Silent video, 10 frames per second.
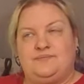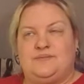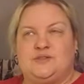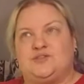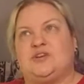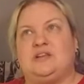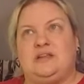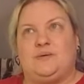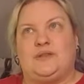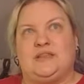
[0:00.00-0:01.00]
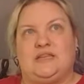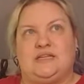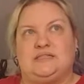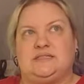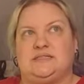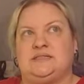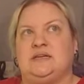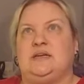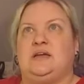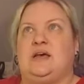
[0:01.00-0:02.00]
been struggling with this
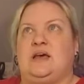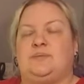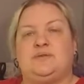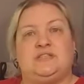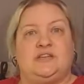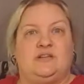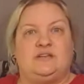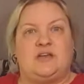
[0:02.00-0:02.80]
particular